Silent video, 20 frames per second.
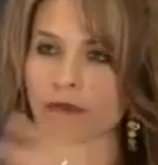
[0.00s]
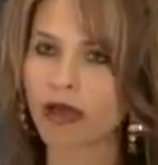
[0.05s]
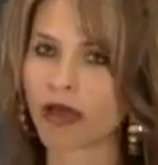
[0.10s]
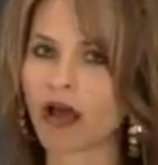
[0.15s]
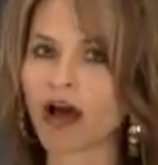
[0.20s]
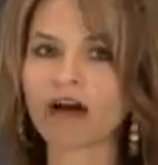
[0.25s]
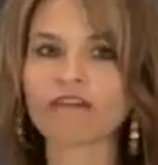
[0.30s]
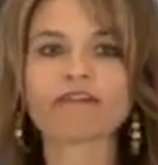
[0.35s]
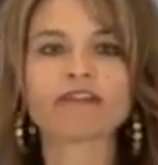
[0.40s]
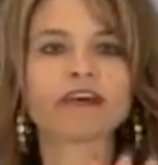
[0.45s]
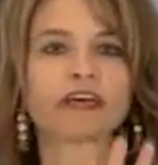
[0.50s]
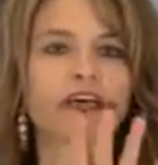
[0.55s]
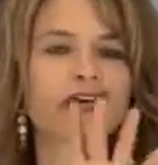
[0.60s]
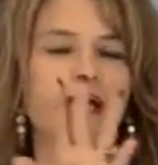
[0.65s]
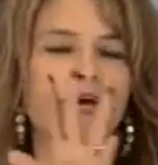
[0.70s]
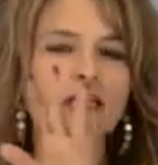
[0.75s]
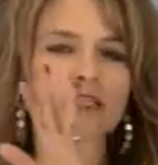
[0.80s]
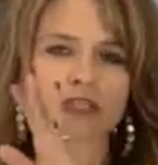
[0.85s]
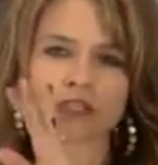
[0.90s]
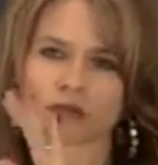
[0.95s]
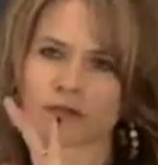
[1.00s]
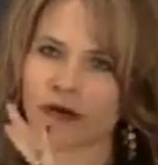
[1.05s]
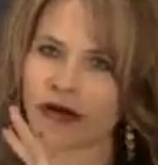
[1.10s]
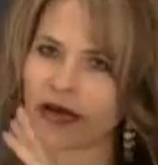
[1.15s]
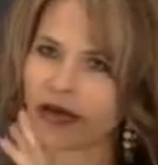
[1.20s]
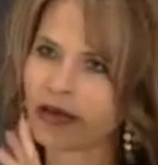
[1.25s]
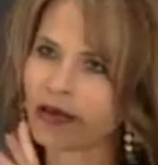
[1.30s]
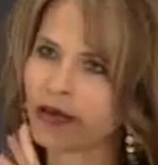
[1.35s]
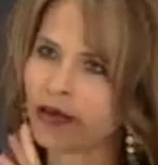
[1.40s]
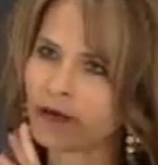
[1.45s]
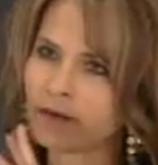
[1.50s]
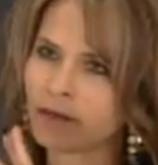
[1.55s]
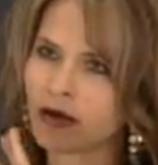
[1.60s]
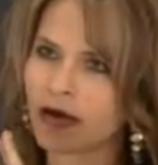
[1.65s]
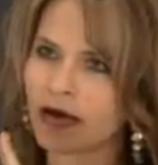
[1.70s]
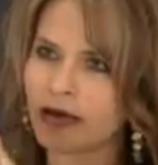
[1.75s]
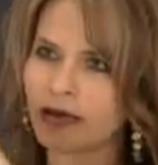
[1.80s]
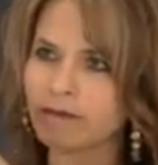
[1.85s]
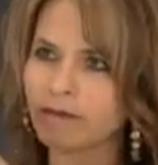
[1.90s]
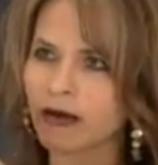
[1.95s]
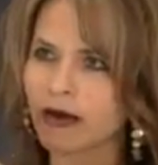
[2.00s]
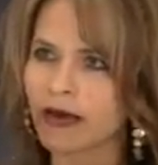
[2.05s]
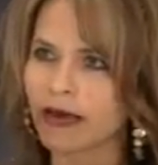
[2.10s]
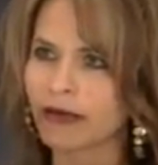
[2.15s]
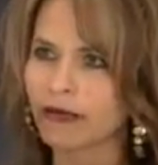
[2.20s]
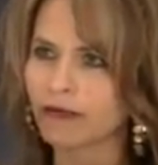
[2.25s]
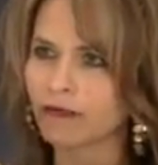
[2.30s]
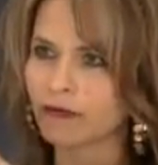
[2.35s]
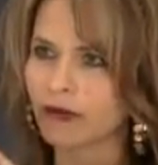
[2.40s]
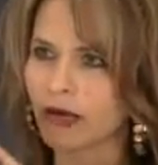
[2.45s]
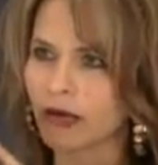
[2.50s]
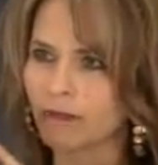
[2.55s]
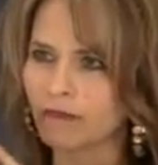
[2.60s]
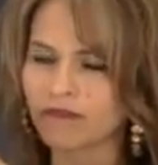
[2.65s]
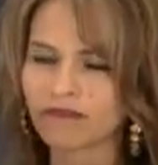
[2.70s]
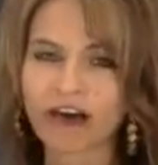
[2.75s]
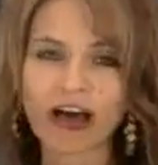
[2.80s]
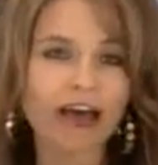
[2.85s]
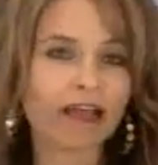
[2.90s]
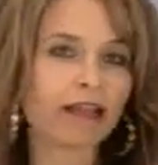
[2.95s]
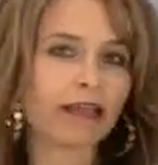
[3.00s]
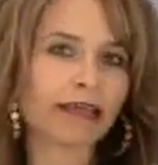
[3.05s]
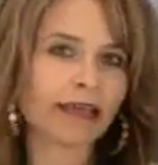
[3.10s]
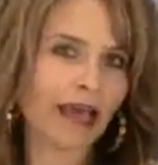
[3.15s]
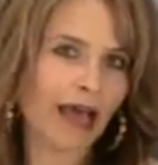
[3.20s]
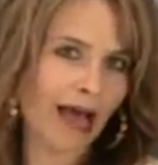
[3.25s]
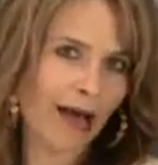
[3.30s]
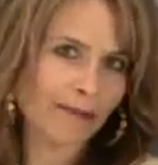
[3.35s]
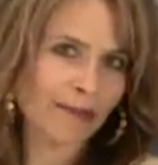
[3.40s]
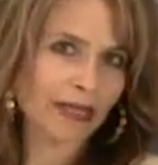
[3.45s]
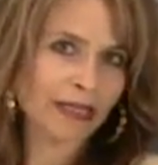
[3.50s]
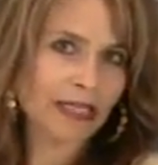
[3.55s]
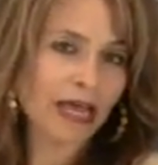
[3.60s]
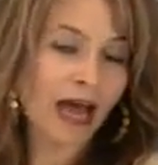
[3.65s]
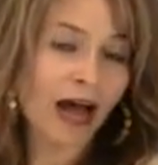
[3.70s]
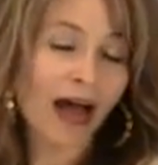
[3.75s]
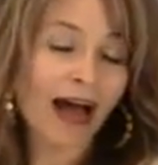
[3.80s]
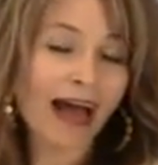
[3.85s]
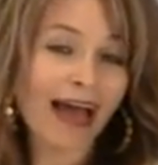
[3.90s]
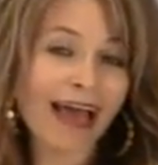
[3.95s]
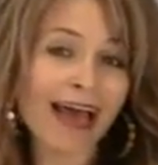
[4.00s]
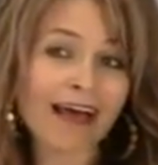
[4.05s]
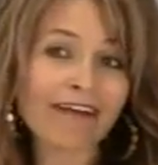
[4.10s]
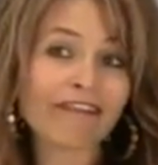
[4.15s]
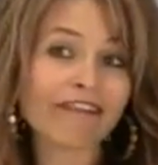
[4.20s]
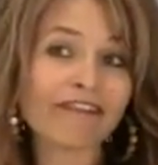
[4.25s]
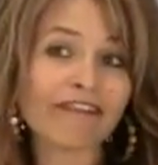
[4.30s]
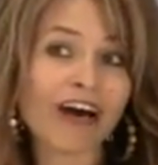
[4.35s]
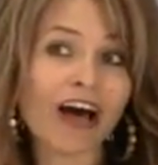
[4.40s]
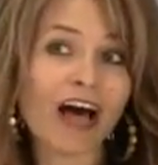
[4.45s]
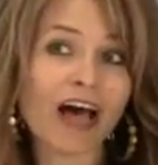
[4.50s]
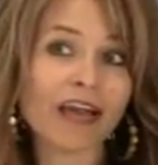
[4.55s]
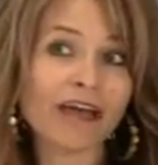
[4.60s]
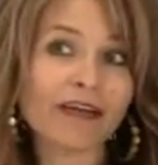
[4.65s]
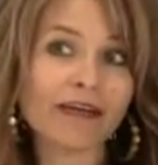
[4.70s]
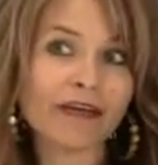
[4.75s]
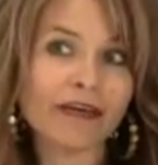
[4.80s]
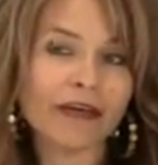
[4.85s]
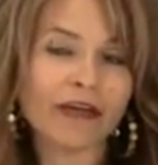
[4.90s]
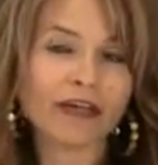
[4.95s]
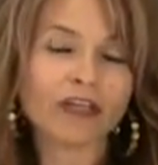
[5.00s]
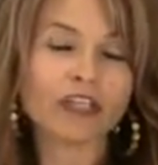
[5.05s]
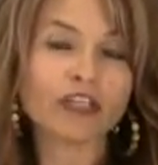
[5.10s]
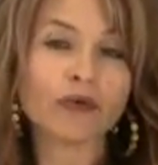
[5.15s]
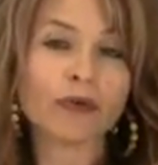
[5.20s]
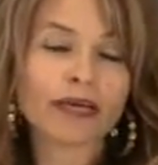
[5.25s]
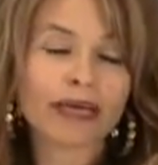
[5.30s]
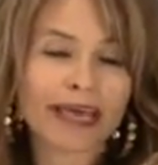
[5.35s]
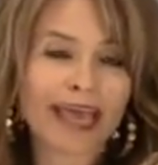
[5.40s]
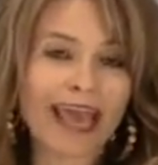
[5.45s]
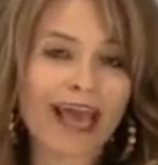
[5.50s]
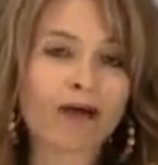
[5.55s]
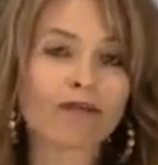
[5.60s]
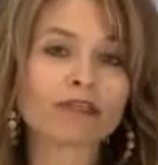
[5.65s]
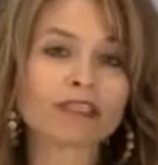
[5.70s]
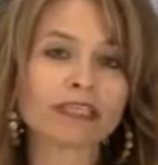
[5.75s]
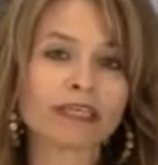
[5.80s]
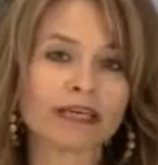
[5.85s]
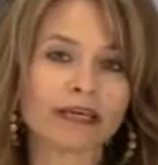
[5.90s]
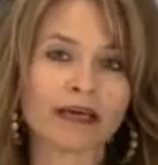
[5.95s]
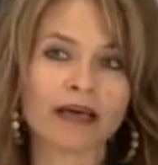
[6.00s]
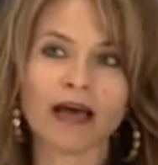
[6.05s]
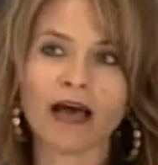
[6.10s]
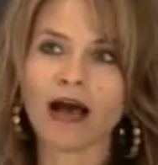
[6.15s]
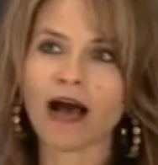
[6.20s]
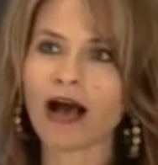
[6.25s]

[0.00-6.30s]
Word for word: my office or my my my um, filing cabinets. I have fun doing accounting.